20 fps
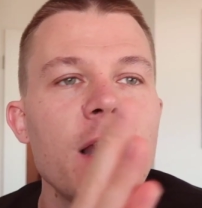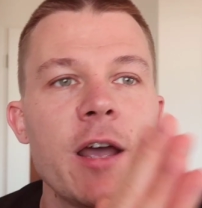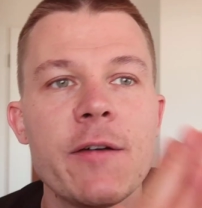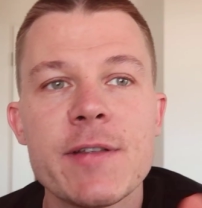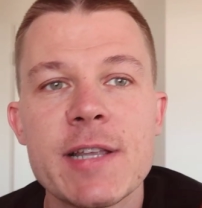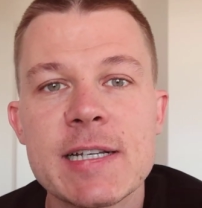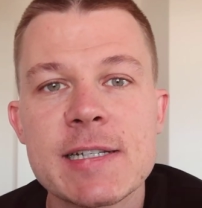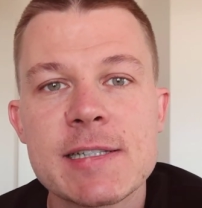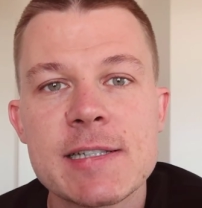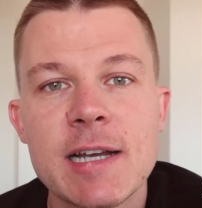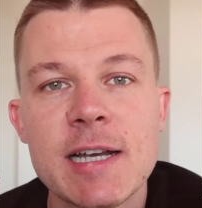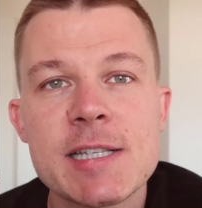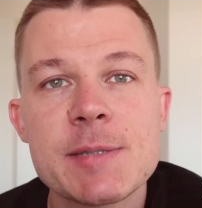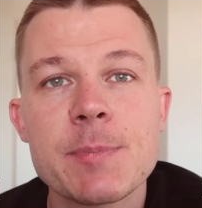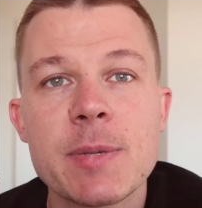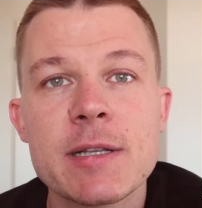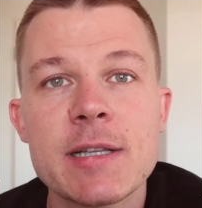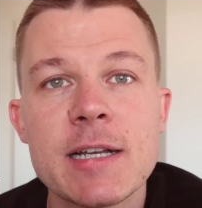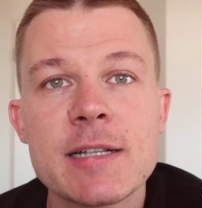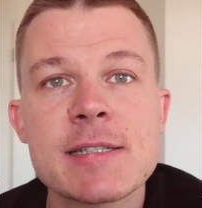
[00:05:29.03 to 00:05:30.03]
everything is nice,
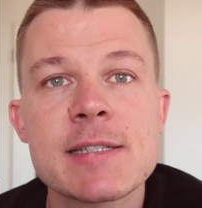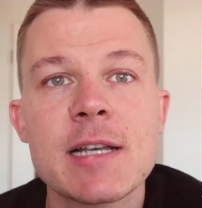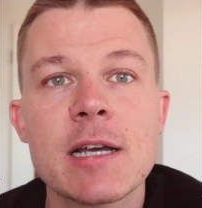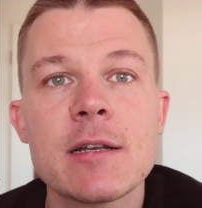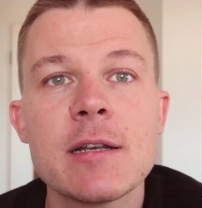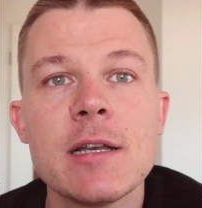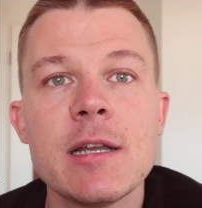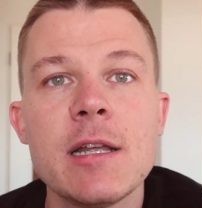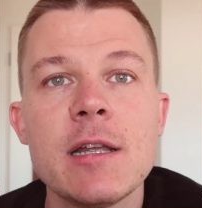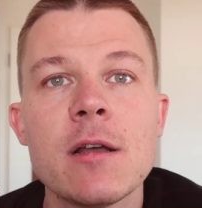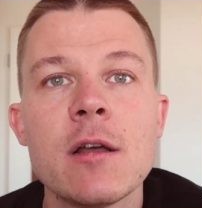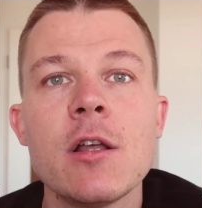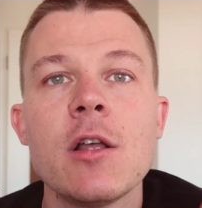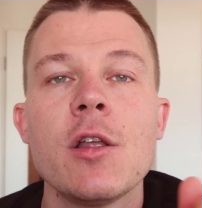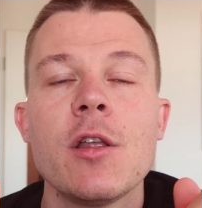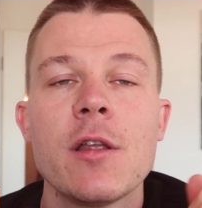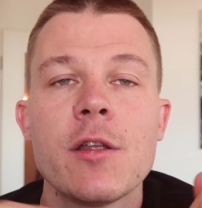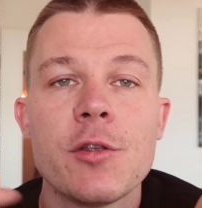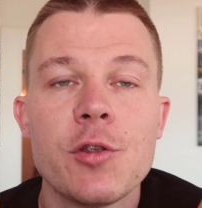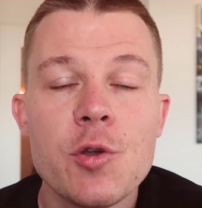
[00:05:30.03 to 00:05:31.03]
but then suddenly
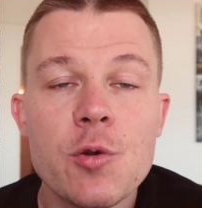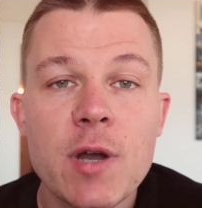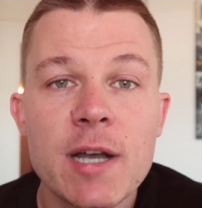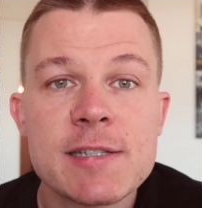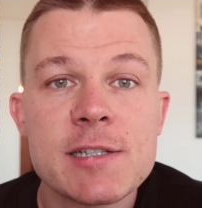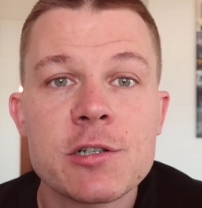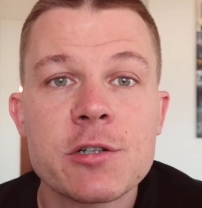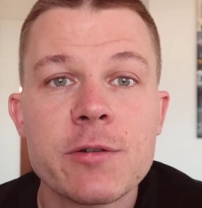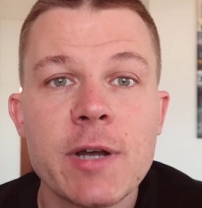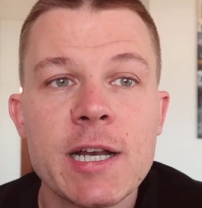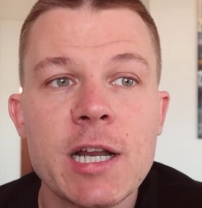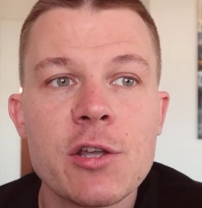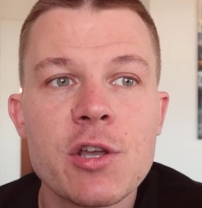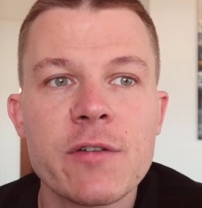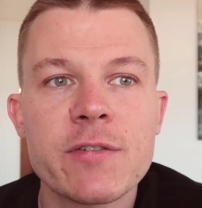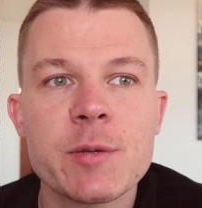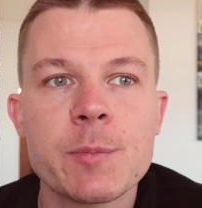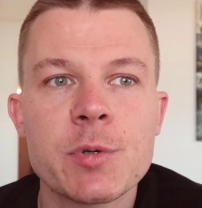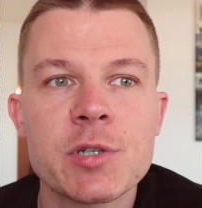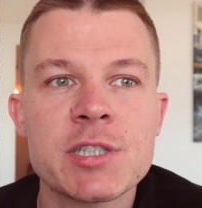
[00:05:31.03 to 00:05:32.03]
you as a trader, you
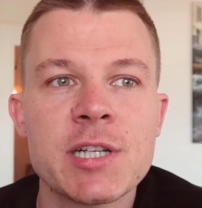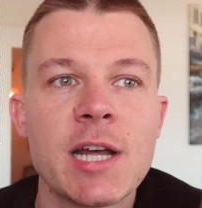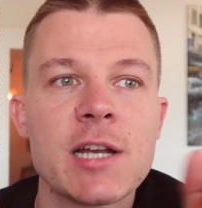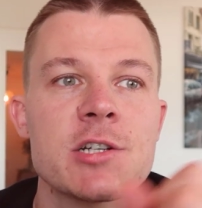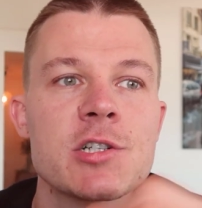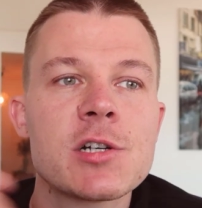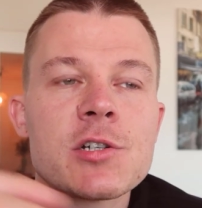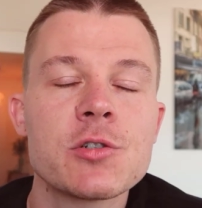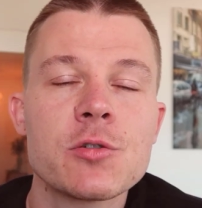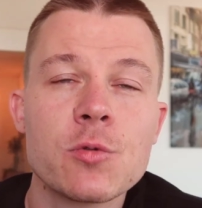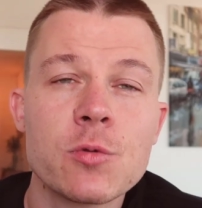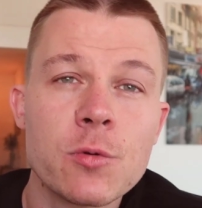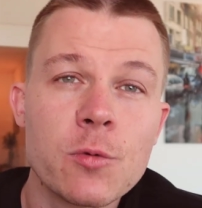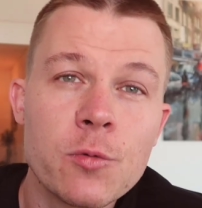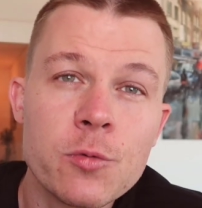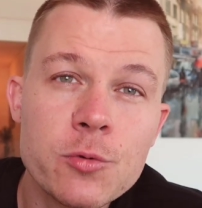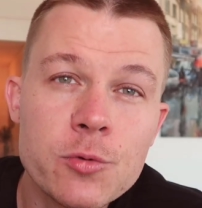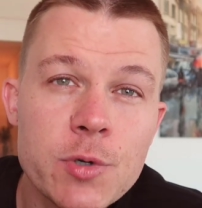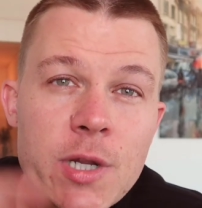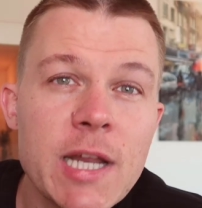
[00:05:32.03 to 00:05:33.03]
have the potential to
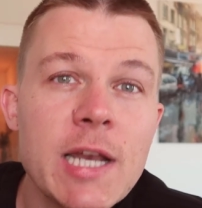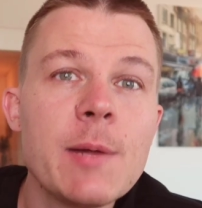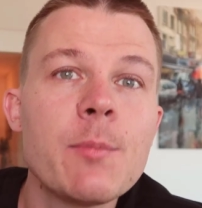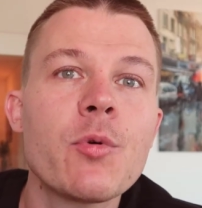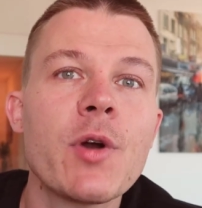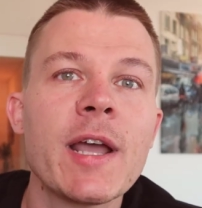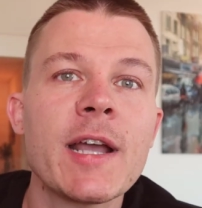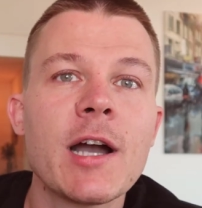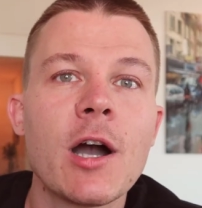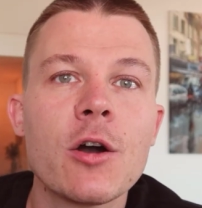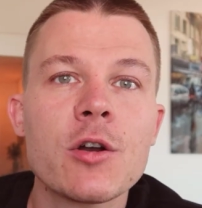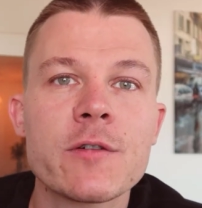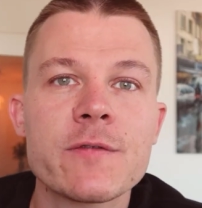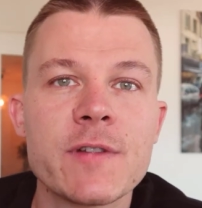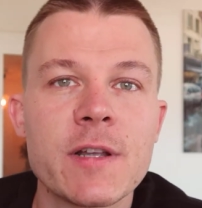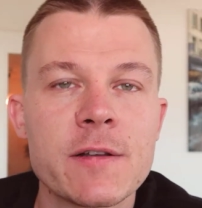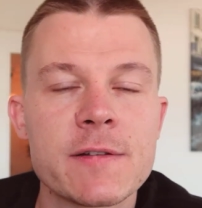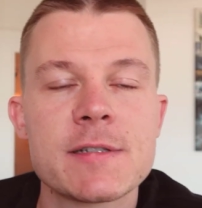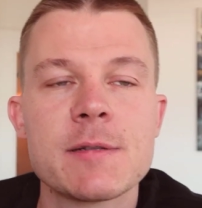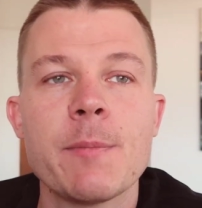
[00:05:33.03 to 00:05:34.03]
really break out
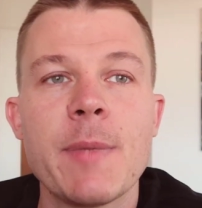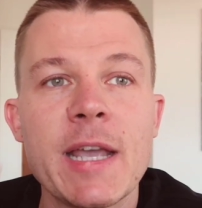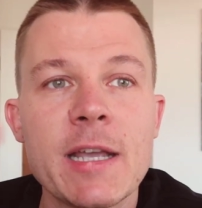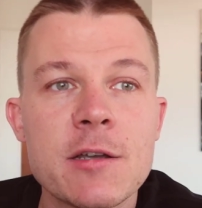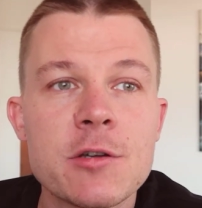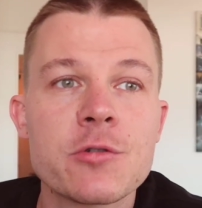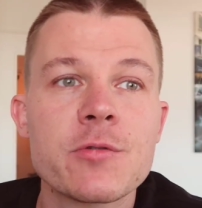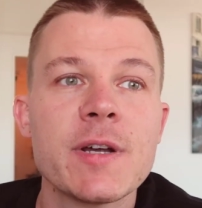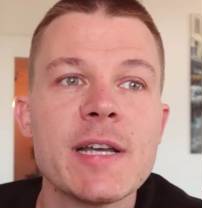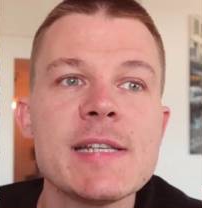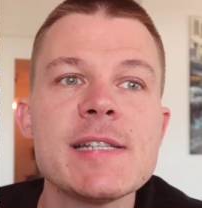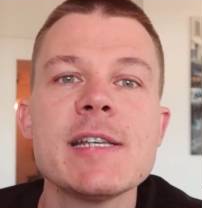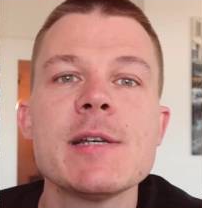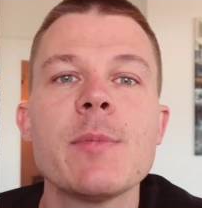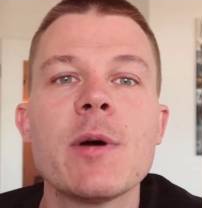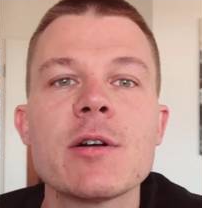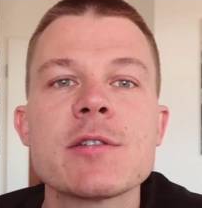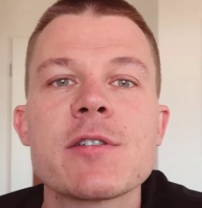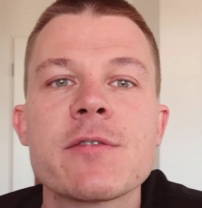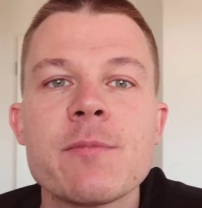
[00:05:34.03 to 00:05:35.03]
of this, make crazy
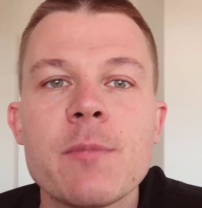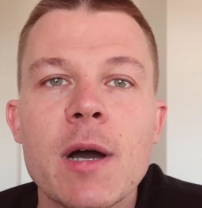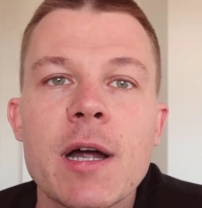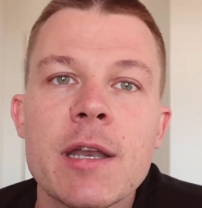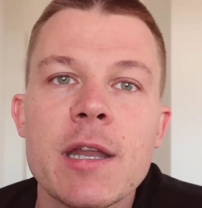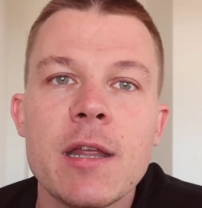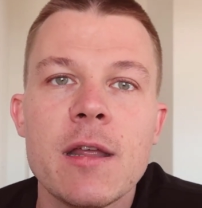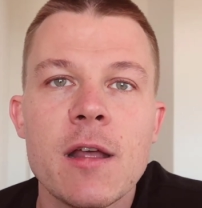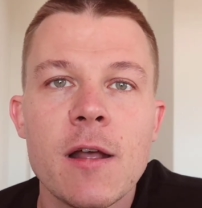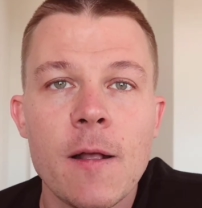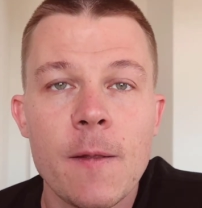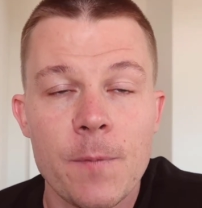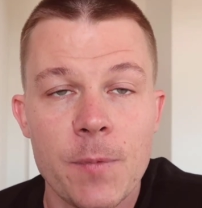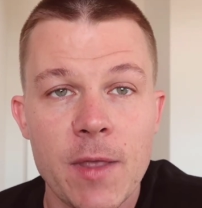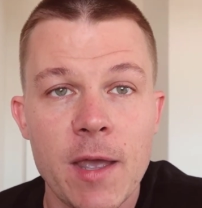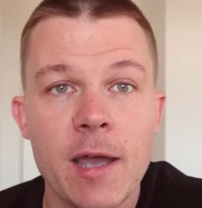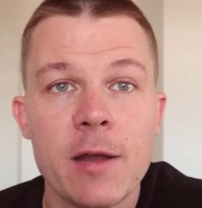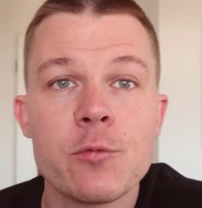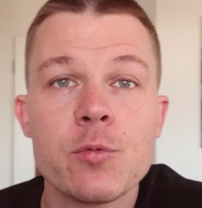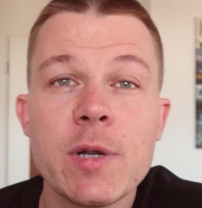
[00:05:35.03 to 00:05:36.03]
amounts of money
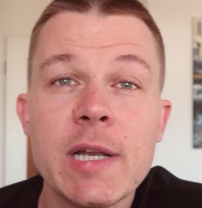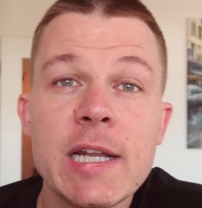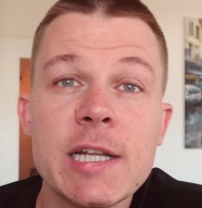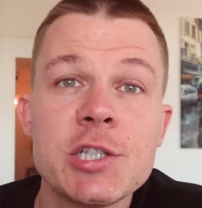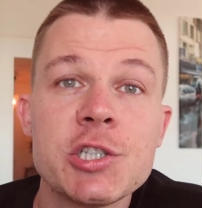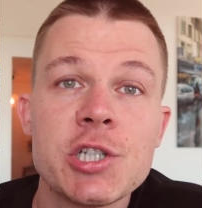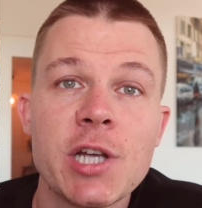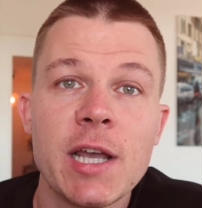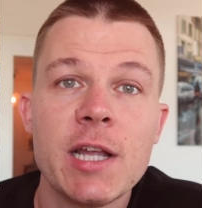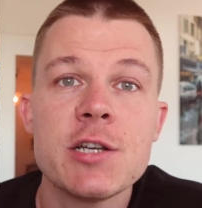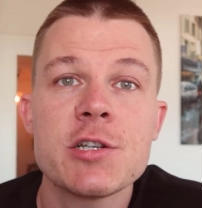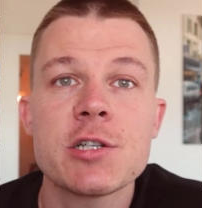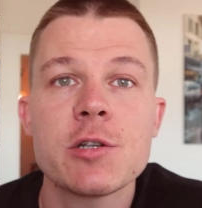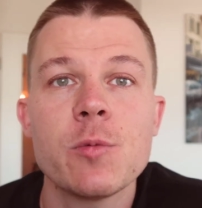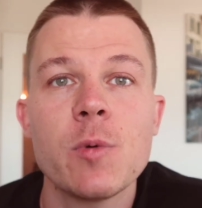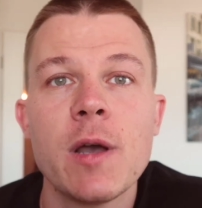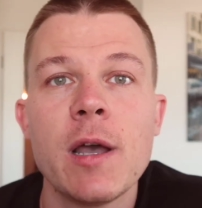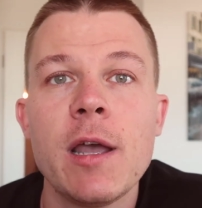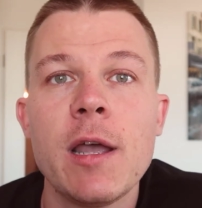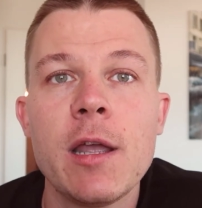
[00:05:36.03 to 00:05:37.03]
and really change the
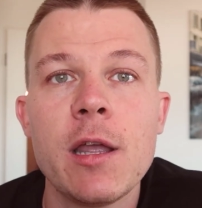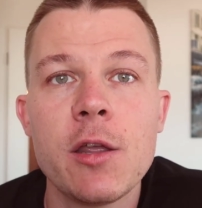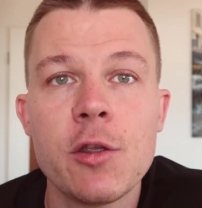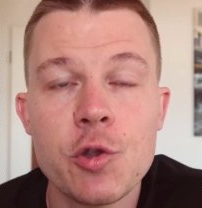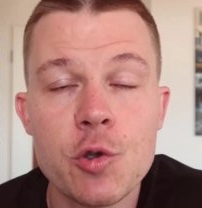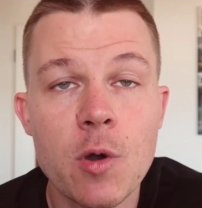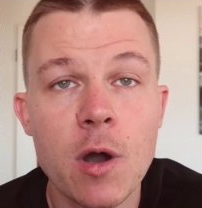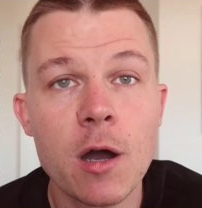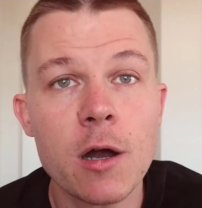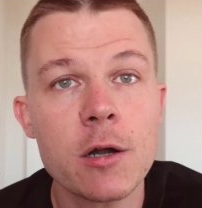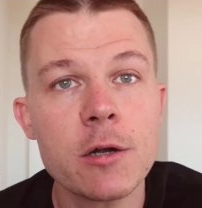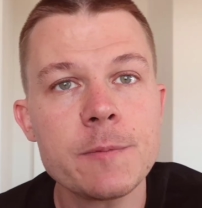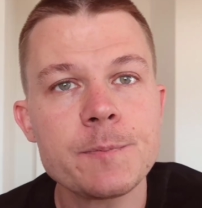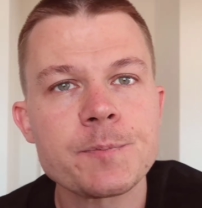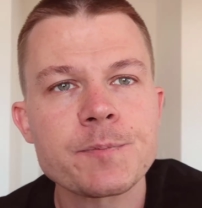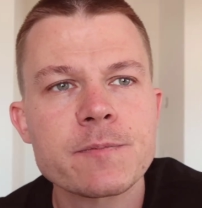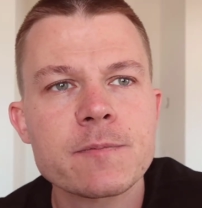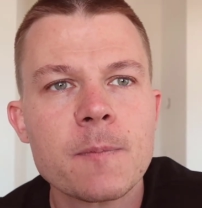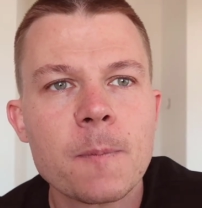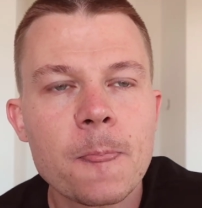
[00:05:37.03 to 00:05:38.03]
way you are.